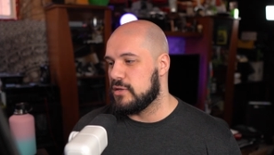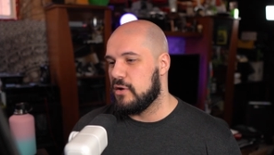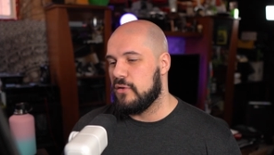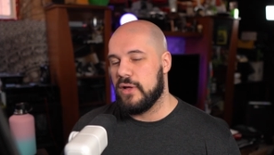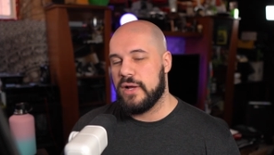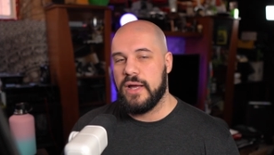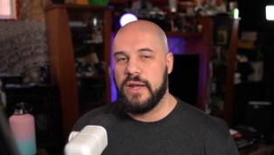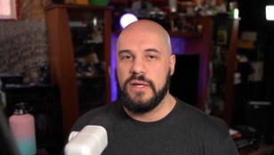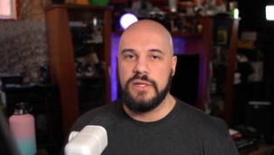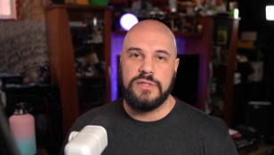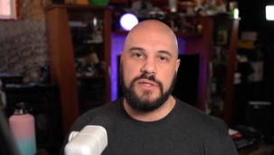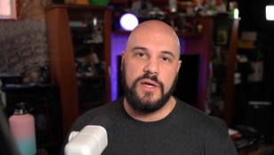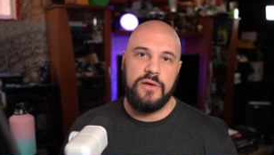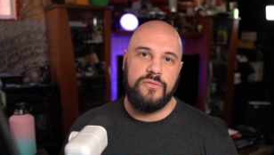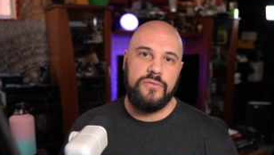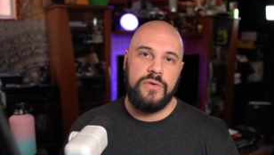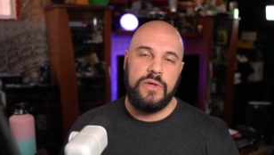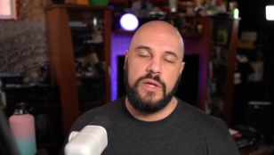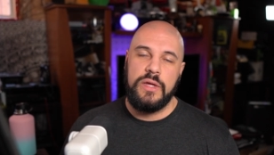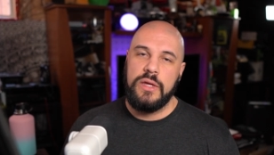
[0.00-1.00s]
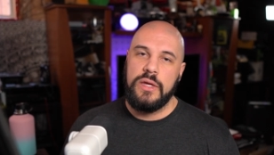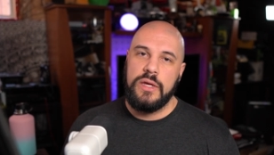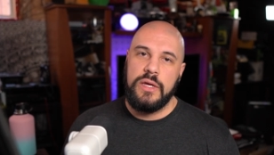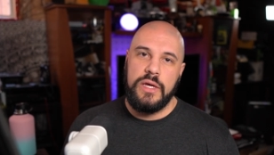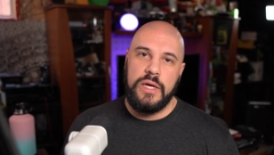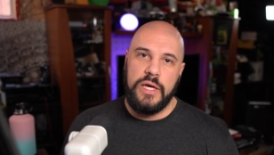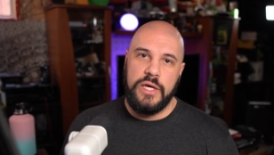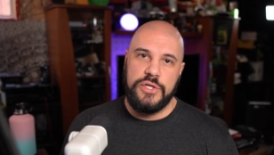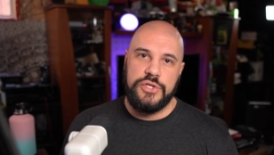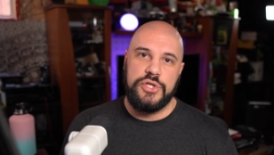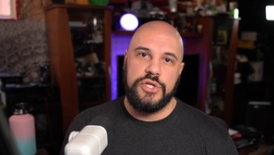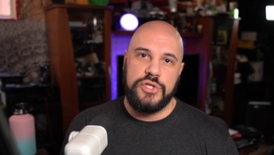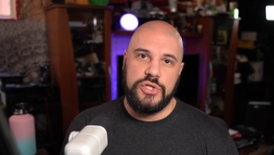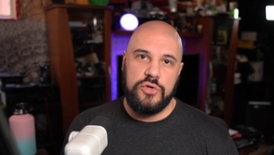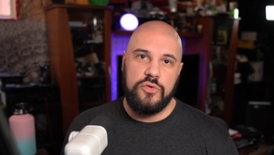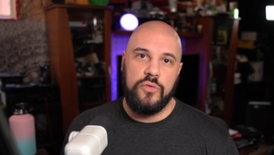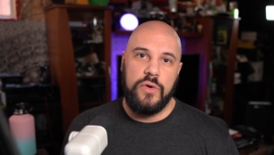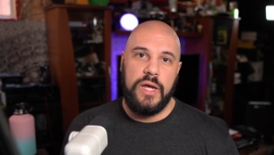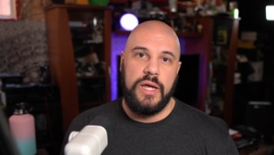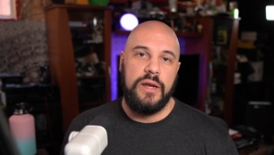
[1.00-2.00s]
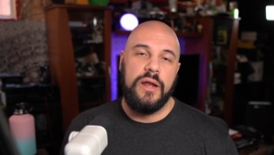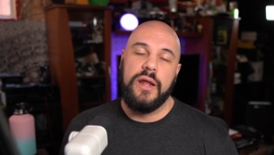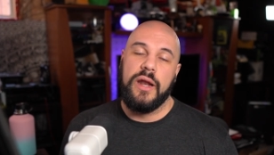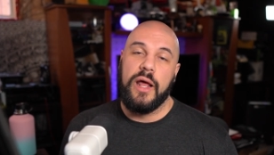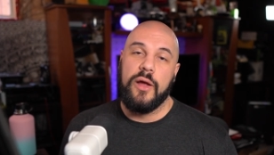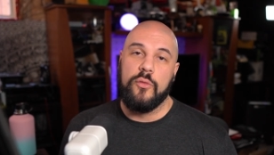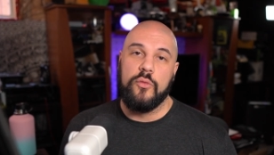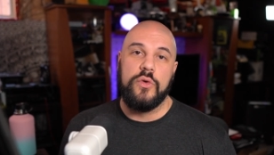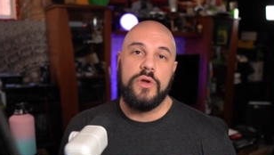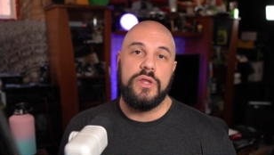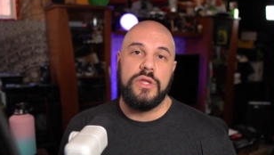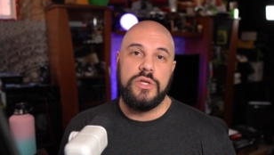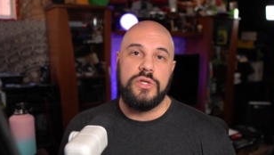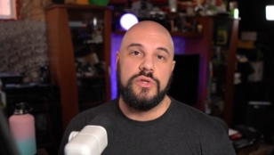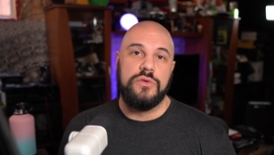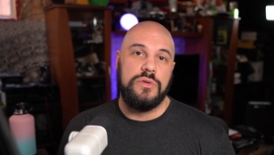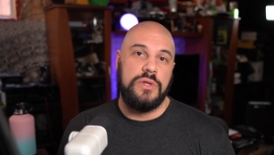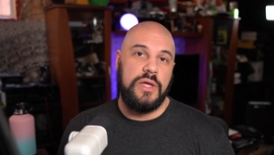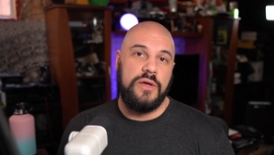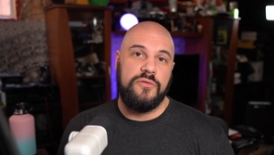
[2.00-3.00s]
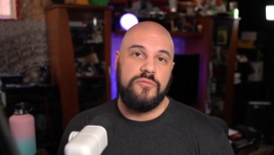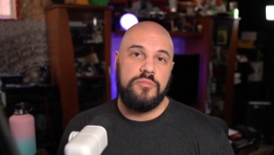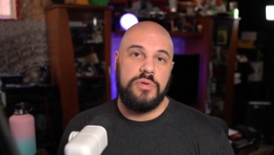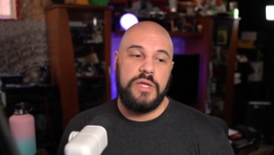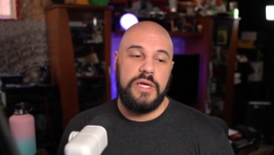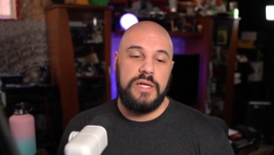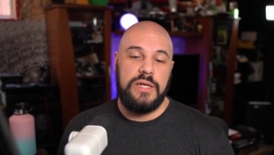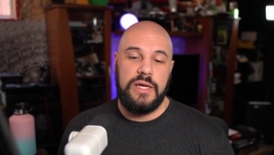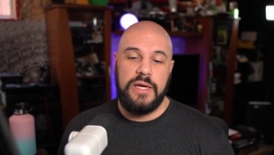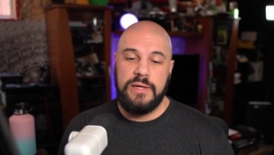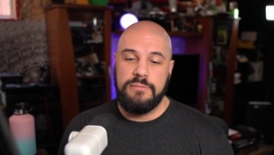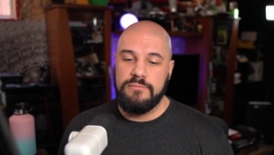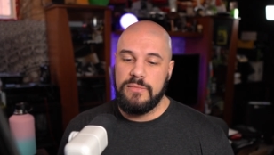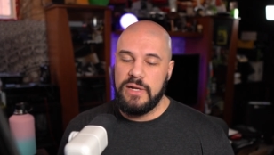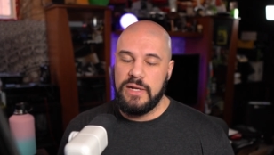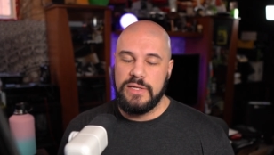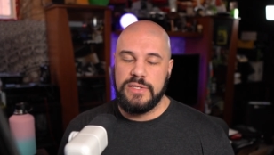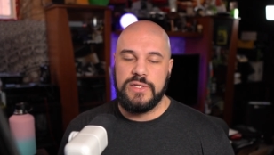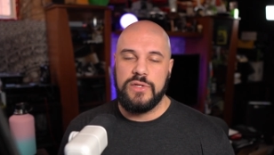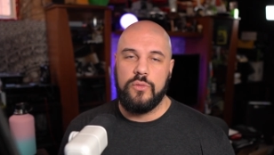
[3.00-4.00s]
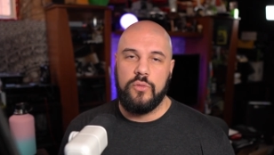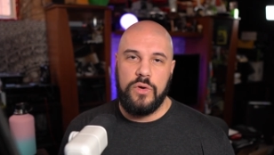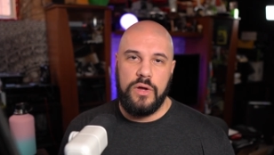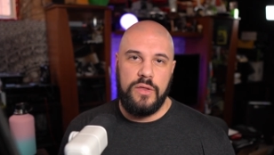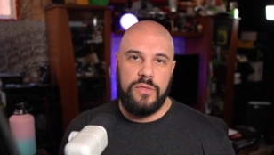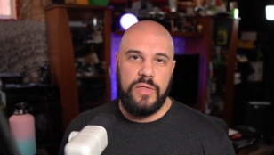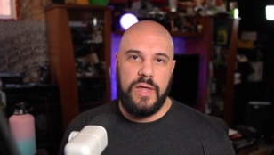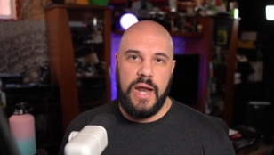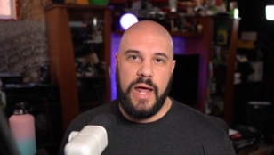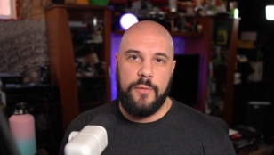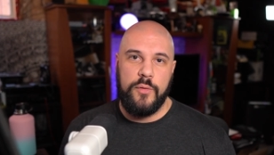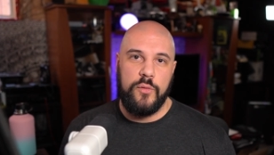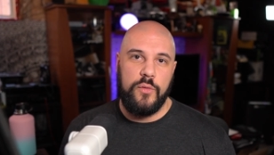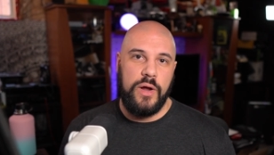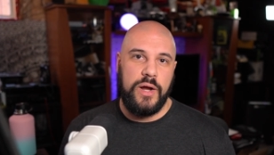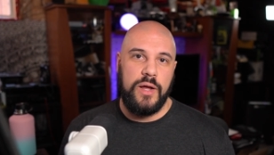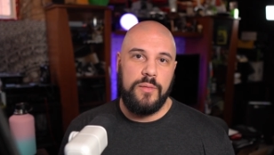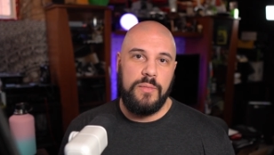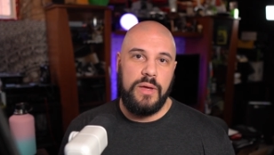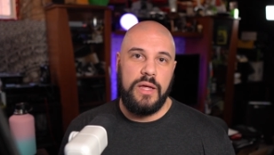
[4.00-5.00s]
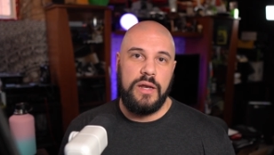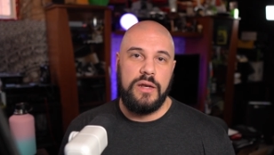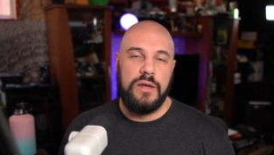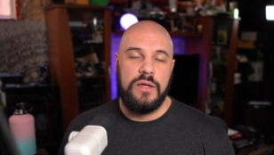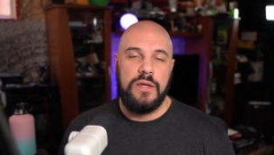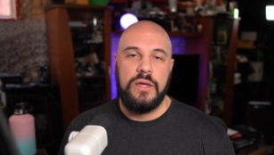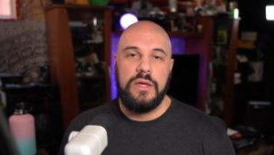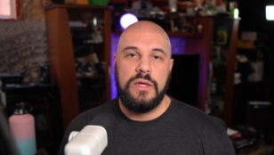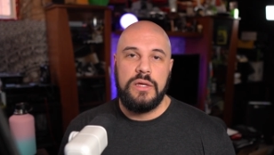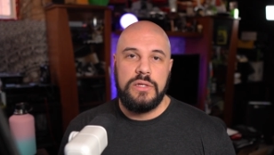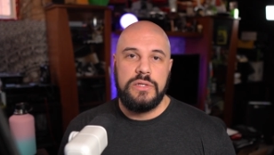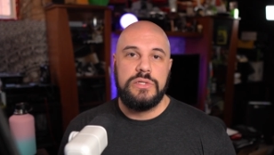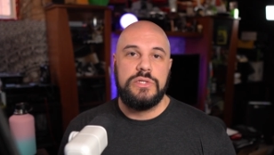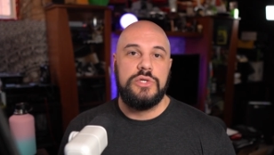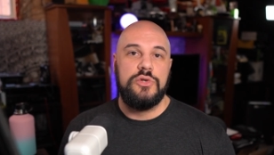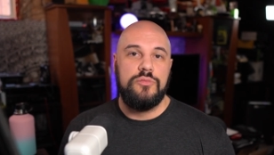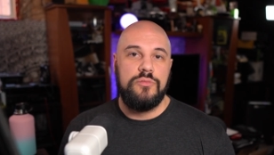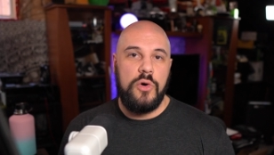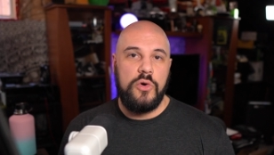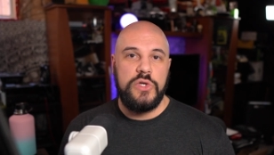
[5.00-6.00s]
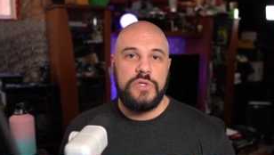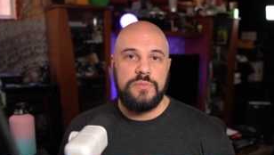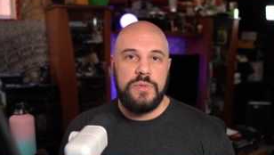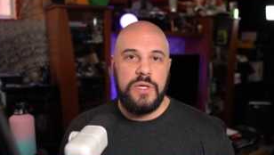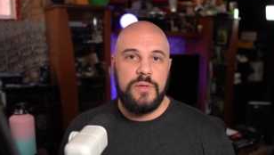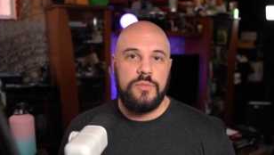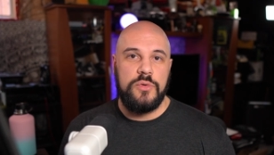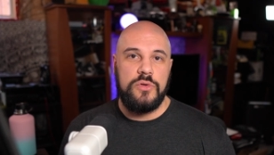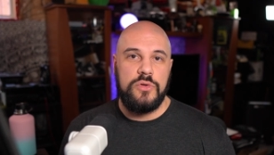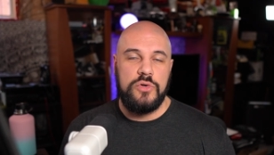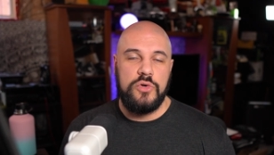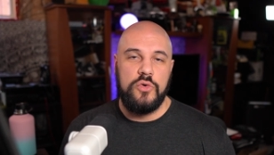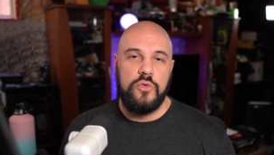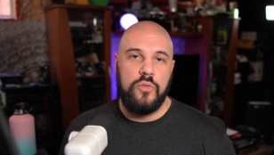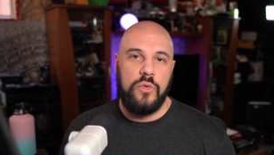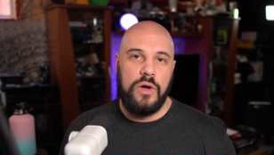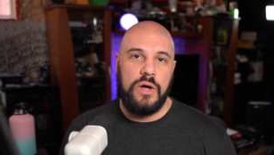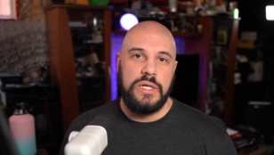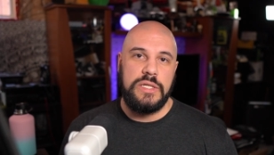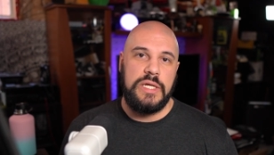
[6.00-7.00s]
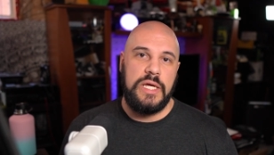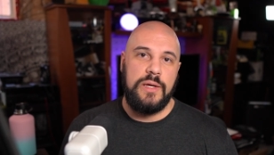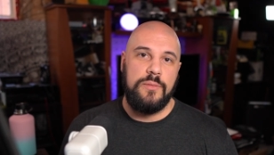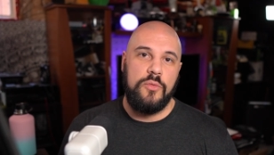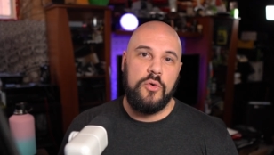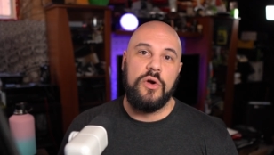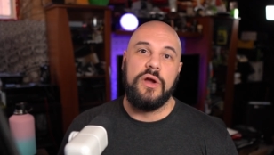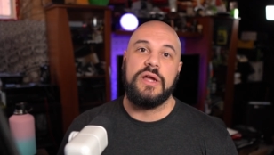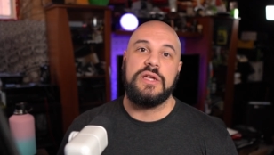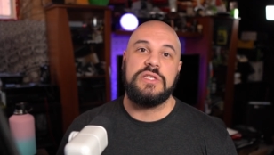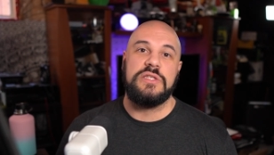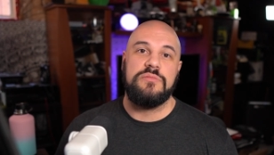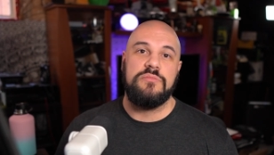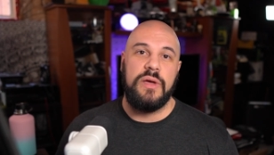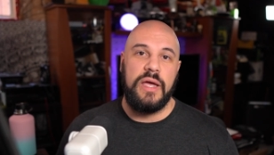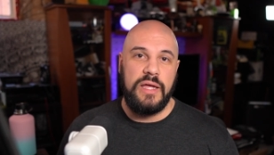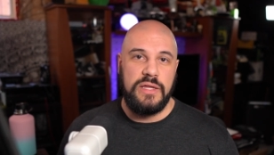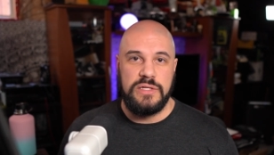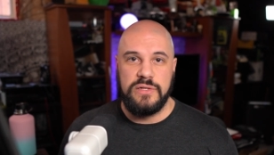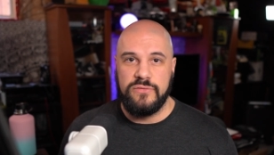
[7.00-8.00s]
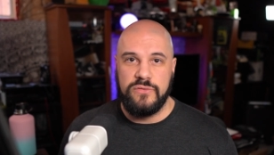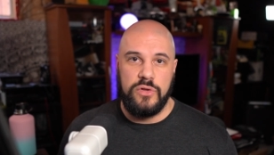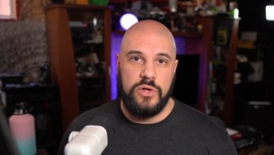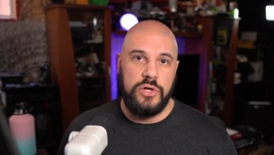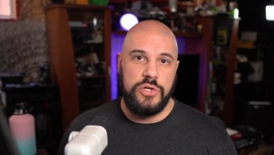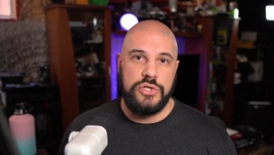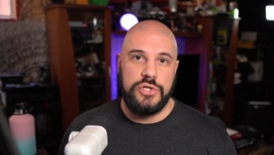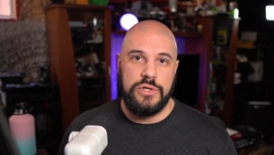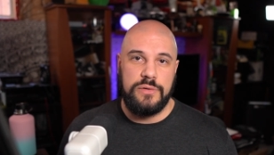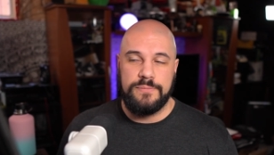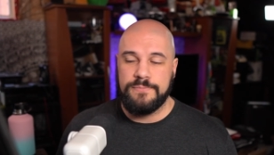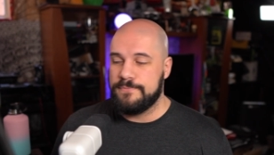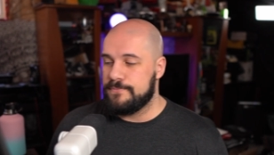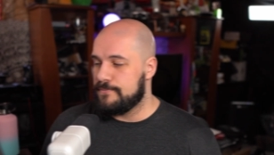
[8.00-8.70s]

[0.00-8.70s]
and all that kind of stuff is just great. And I really do love Playnite, and it's the one that I would recommend to most people who want a more expansive launcher.